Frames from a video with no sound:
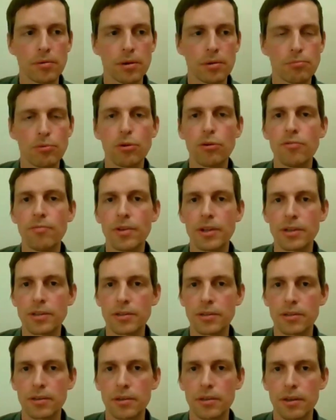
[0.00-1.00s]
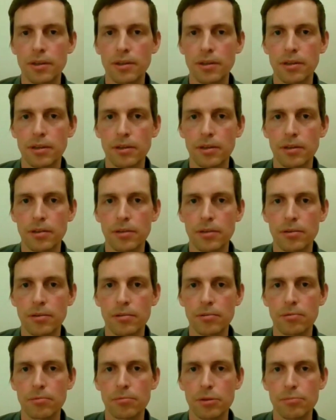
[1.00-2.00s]
improvements in
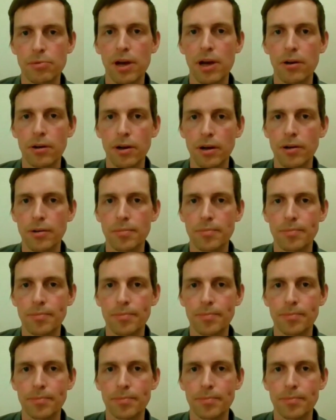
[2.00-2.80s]
the power.